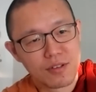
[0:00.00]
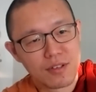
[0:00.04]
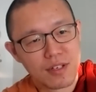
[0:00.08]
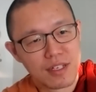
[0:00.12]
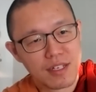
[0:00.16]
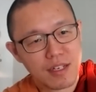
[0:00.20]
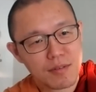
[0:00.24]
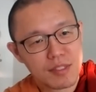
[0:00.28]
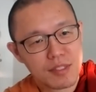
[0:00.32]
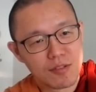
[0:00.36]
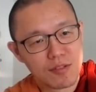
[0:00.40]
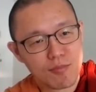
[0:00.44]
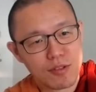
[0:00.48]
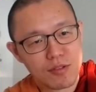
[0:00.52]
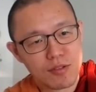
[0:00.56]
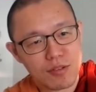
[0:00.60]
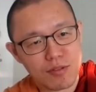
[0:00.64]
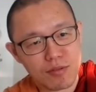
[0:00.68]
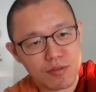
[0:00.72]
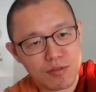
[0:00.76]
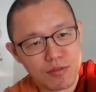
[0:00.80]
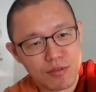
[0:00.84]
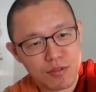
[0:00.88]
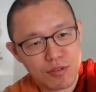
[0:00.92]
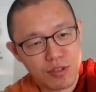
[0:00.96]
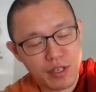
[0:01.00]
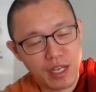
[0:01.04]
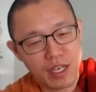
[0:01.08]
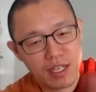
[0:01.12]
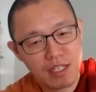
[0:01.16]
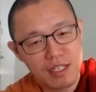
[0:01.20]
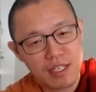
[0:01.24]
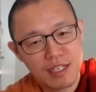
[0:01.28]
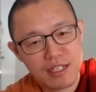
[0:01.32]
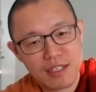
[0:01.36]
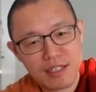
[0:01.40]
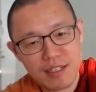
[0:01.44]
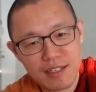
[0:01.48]
you're not supposed to share
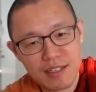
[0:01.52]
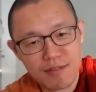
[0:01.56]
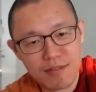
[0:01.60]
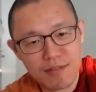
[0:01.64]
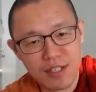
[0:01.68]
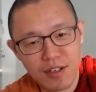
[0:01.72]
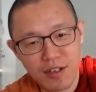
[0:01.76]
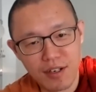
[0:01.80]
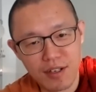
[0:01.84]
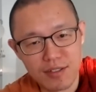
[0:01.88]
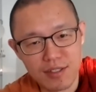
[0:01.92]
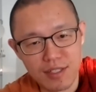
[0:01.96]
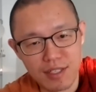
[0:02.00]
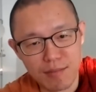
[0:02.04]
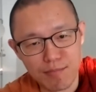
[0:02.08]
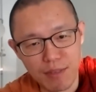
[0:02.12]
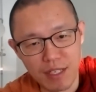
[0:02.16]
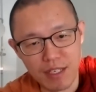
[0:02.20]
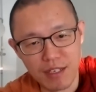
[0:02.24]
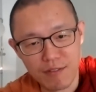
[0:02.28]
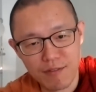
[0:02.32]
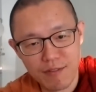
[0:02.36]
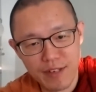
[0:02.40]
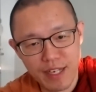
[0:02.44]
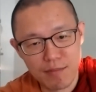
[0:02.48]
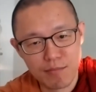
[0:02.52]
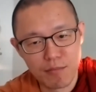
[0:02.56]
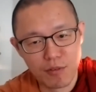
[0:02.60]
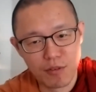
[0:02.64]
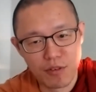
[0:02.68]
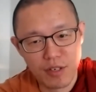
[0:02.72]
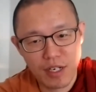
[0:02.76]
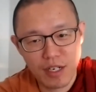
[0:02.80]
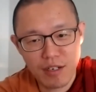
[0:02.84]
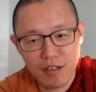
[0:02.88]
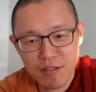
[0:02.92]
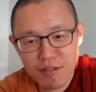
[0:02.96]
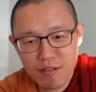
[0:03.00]
yet because it may affect
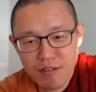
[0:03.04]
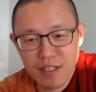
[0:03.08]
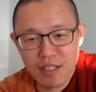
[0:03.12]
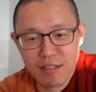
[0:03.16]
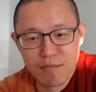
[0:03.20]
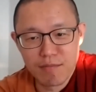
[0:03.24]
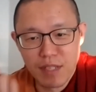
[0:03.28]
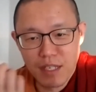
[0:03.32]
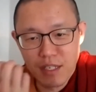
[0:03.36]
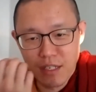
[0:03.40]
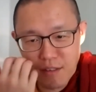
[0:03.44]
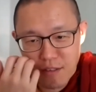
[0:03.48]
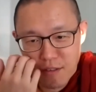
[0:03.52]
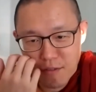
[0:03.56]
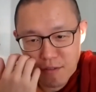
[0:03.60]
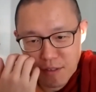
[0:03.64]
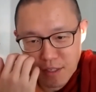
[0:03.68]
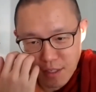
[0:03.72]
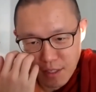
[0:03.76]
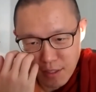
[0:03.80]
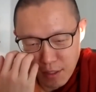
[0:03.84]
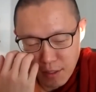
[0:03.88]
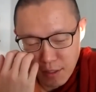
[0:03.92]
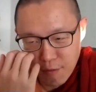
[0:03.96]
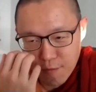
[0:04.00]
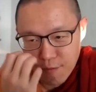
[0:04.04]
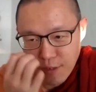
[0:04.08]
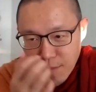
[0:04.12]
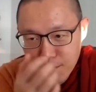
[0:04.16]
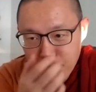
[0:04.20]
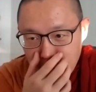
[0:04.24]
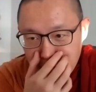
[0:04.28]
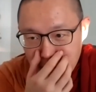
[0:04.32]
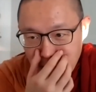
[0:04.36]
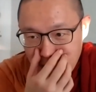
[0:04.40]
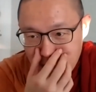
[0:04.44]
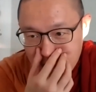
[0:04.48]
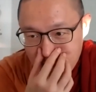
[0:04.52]
morale, it may affect
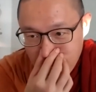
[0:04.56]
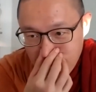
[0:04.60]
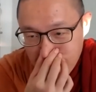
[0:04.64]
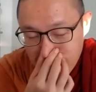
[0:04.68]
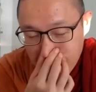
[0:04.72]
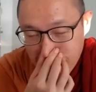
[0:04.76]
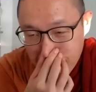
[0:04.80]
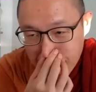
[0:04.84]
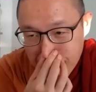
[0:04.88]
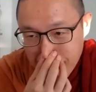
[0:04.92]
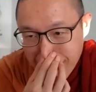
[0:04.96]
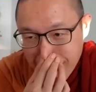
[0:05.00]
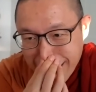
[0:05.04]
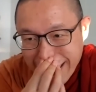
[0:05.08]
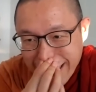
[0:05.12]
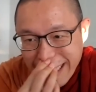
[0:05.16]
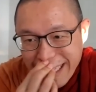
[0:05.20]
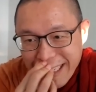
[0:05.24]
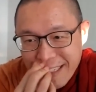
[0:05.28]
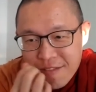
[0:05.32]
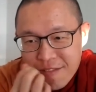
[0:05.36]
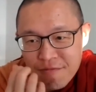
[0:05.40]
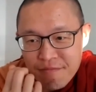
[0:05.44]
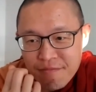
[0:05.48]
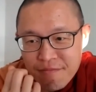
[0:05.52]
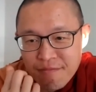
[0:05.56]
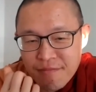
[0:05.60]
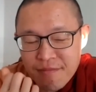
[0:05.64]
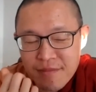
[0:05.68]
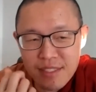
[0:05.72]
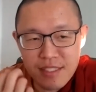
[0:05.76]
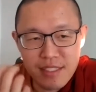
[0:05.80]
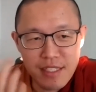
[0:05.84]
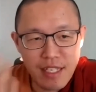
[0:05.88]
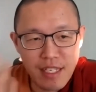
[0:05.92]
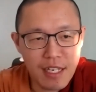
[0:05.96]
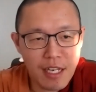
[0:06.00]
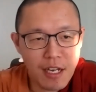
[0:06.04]
people's decision.
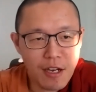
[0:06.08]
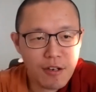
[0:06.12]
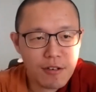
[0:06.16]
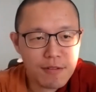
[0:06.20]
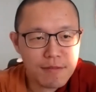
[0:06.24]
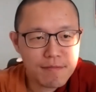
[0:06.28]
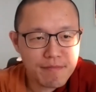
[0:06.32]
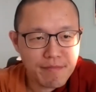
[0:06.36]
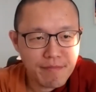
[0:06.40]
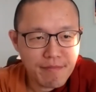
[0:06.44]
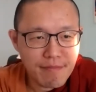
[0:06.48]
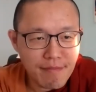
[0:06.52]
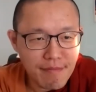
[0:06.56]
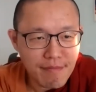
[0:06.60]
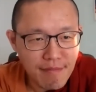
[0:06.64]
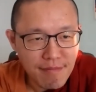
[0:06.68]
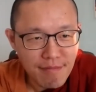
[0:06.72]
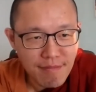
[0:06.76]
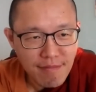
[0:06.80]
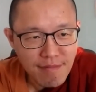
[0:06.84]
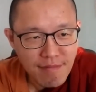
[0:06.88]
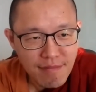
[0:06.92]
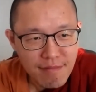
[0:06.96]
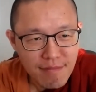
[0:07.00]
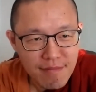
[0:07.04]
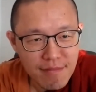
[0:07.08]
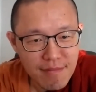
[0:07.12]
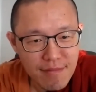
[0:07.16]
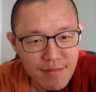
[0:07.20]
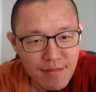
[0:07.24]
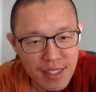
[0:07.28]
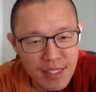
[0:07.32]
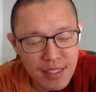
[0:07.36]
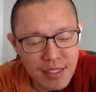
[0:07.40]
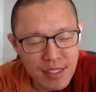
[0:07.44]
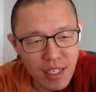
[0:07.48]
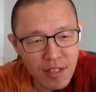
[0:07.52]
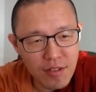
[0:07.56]
And how?
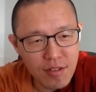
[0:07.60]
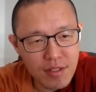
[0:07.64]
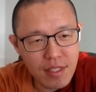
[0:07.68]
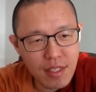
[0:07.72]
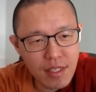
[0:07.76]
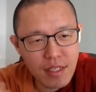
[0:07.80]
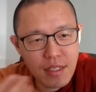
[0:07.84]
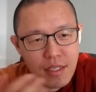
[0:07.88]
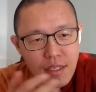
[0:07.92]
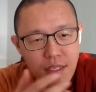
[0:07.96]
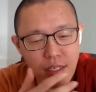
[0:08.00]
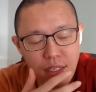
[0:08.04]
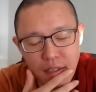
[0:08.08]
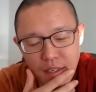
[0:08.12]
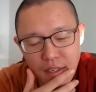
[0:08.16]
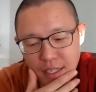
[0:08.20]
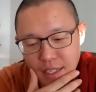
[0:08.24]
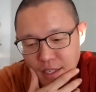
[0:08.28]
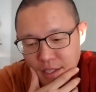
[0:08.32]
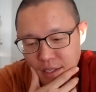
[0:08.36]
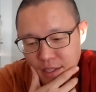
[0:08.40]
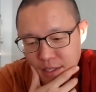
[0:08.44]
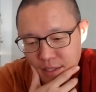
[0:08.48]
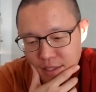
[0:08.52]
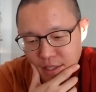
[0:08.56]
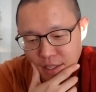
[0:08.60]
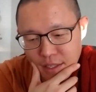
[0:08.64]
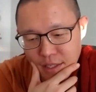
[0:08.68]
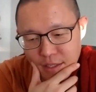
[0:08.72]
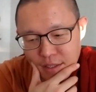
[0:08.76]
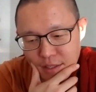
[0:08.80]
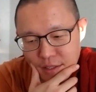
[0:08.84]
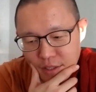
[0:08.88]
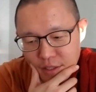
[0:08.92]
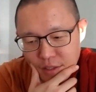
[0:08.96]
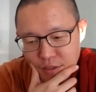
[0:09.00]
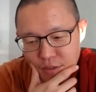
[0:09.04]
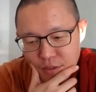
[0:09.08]
Then you say,
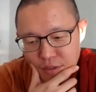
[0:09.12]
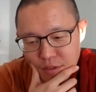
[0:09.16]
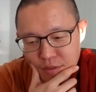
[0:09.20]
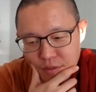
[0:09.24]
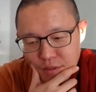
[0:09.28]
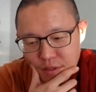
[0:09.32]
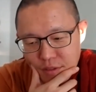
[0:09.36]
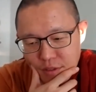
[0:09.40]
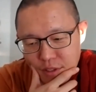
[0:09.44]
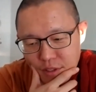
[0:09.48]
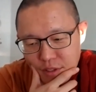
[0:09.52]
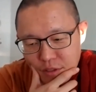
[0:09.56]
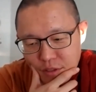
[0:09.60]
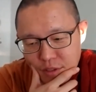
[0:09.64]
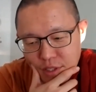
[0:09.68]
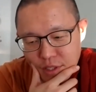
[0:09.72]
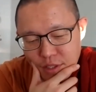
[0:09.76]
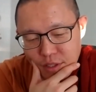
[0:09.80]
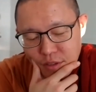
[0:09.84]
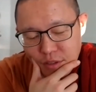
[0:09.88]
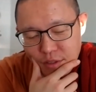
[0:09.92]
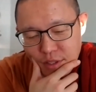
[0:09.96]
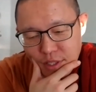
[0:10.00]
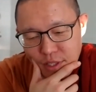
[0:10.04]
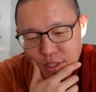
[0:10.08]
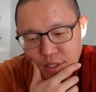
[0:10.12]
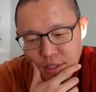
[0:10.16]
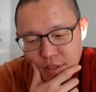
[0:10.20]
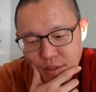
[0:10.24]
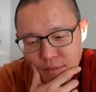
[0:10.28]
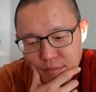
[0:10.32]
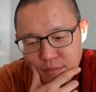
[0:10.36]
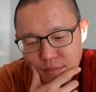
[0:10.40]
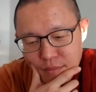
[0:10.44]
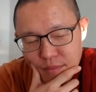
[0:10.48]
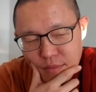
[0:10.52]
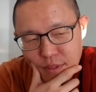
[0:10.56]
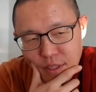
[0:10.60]
then you think
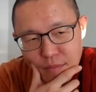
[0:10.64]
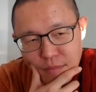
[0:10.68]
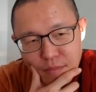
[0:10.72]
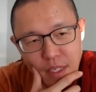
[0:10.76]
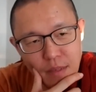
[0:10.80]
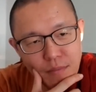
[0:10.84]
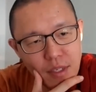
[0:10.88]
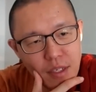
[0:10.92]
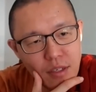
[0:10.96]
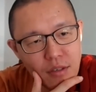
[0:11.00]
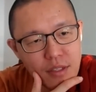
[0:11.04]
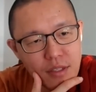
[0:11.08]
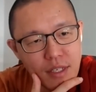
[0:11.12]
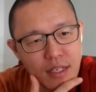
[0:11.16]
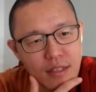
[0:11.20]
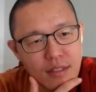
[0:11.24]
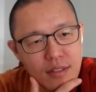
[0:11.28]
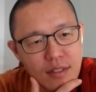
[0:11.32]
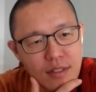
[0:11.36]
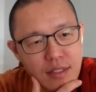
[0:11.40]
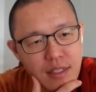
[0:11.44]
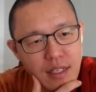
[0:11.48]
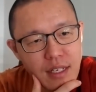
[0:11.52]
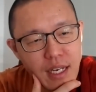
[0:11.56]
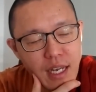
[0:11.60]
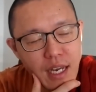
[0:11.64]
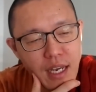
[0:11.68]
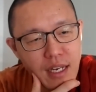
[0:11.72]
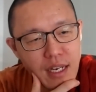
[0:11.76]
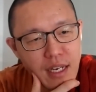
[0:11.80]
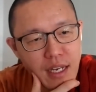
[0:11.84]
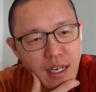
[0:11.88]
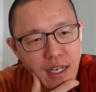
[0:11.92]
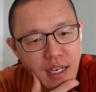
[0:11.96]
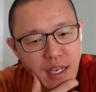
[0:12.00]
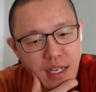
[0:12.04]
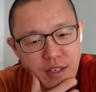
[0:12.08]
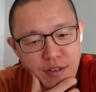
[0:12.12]
maybe you just lie
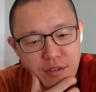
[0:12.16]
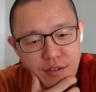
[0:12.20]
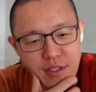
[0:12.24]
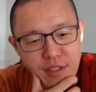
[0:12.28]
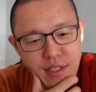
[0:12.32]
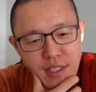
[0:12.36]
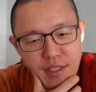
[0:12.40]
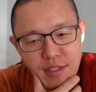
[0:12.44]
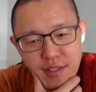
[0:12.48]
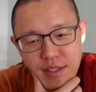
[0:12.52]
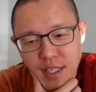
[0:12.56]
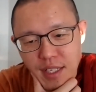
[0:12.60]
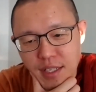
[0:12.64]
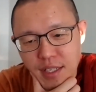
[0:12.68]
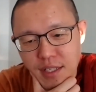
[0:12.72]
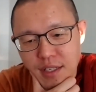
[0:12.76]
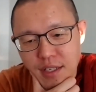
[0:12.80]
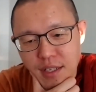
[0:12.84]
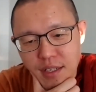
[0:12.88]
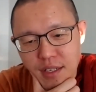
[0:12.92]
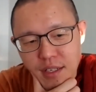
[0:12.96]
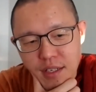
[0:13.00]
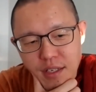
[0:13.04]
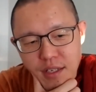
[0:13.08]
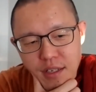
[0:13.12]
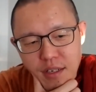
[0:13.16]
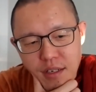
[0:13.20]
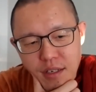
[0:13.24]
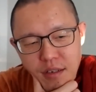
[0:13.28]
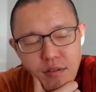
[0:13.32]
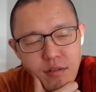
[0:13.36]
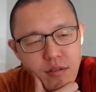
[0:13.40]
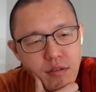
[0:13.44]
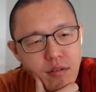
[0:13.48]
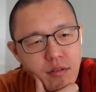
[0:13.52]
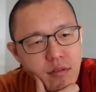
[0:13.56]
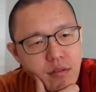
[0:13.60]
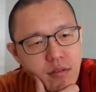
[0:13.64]
and you just say,
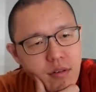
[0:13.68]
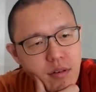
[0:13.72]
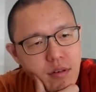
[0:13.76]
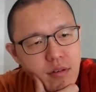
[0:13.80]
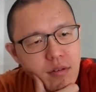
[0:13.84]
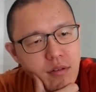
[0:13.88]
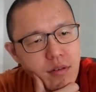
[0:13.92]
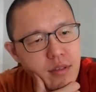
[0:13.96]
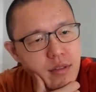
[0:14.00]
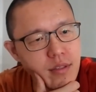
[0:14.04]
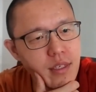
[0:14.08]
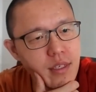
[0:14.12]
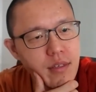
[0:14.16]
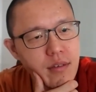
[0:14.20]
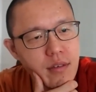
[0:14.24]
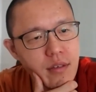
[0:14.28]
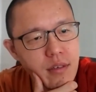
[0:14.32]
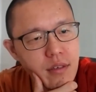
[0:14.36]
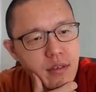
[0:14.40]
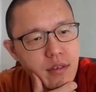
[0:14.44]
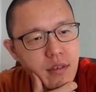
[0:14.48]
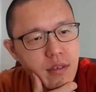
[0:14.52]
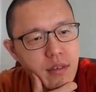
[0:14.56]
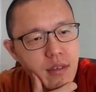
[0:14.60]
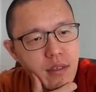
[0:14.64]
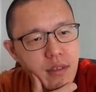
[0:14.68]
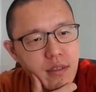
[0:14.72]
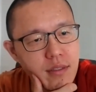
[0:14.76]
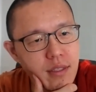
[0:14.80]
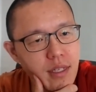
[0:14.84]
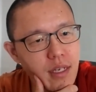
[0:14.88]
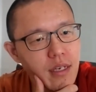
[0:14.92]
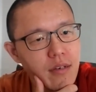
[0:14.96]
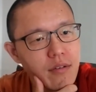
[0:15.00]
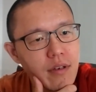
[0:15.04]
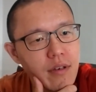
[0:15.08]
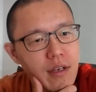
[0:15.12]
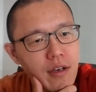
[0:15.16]
oh, is
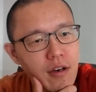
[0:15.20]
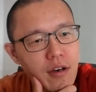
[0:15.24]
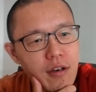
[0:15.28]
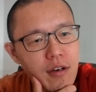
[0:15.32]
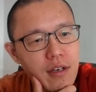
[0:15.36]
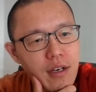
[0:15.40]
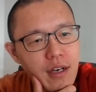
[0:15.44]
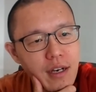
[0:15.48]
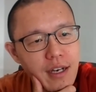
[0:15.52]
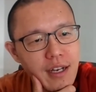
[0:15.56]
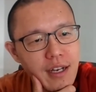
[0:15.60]
there a reorg?